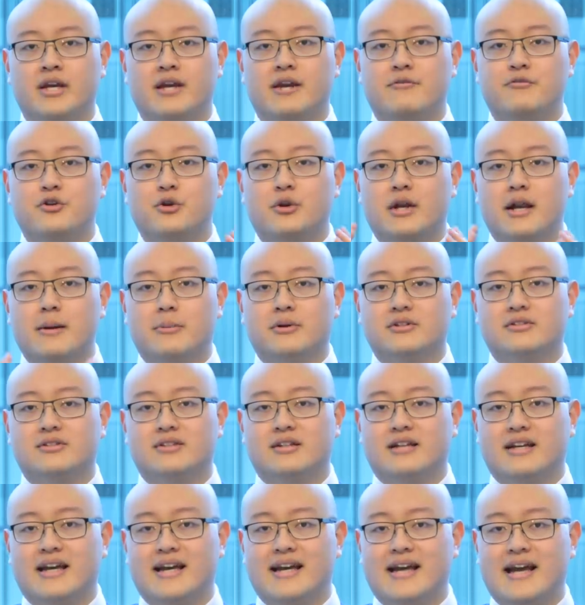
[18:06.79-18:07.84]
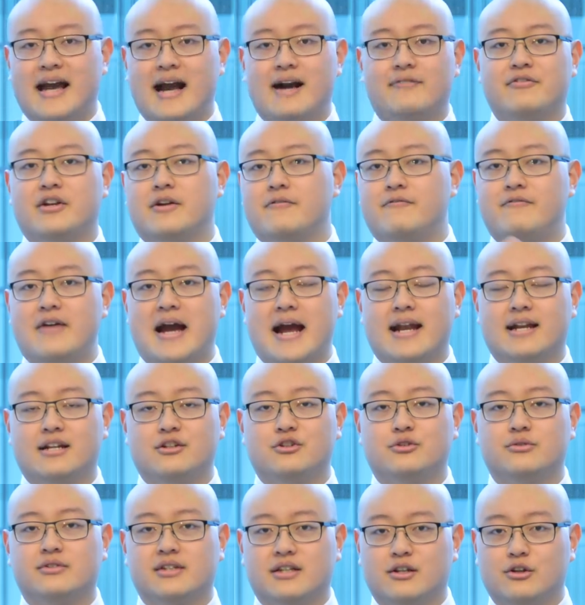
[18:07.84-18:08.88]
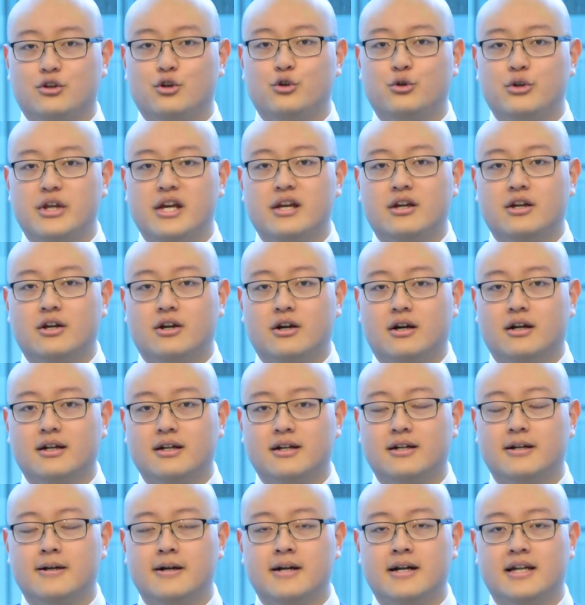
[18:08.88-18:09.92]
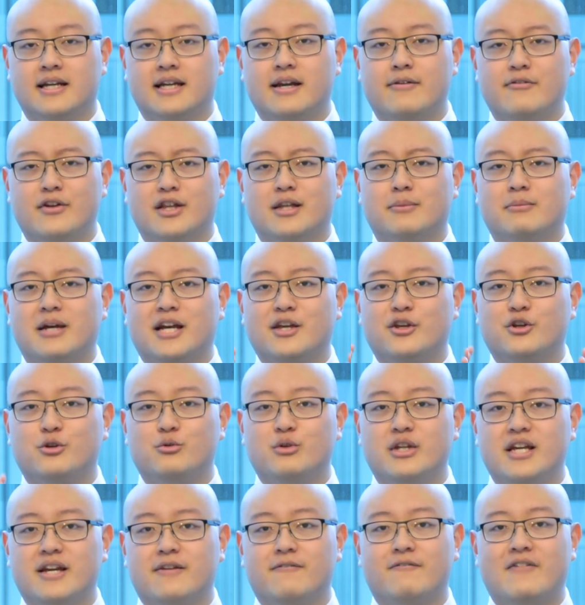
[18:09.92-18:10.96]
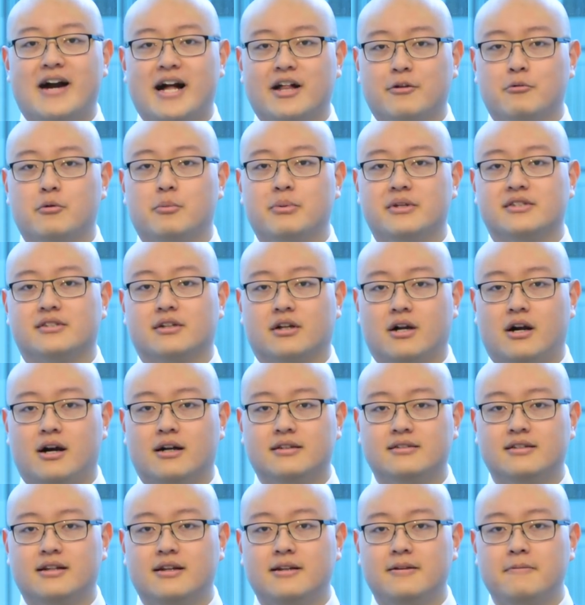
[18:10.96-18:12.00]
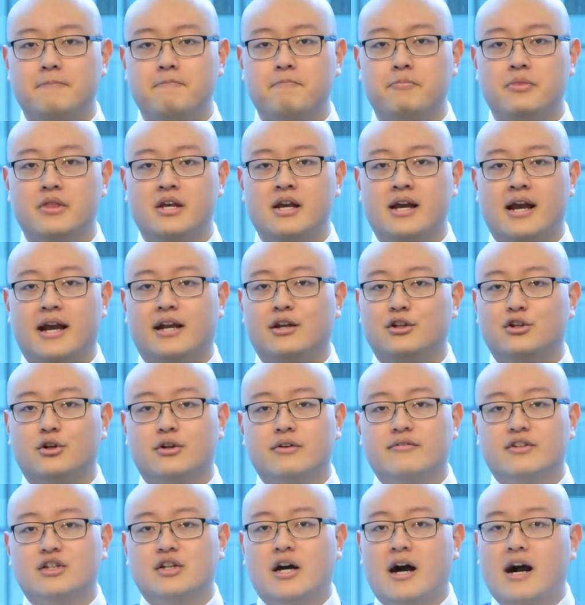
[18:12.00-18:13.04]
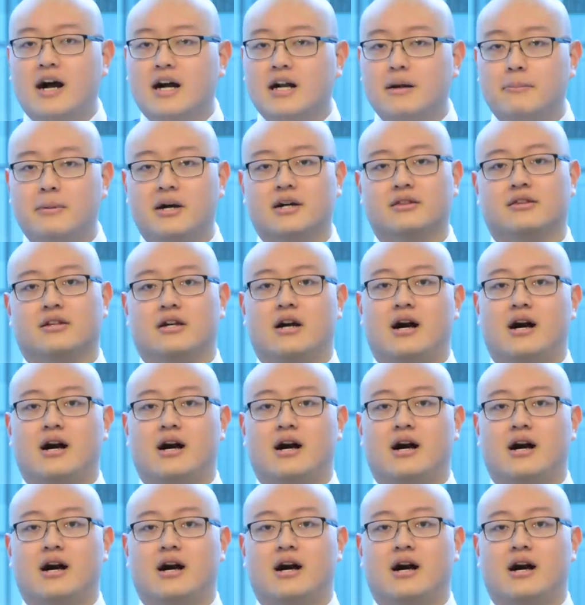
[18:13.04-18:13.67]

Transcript: If you're able to have an advantage using a unique hook, giving them that unique, valuable piece of content, and you don't even talk about the